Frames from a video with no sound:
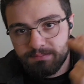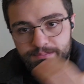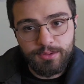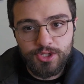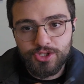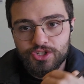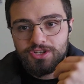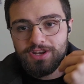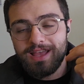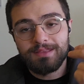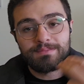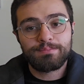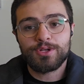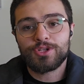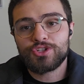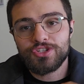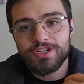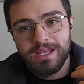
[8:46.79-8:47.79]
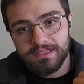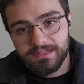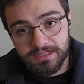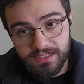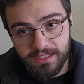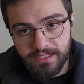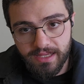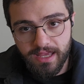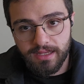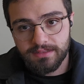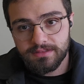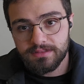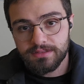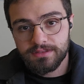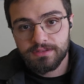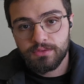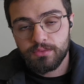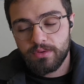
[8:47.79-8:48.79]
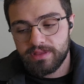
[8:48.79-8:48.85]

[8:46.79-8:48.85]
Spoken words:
and push and push and create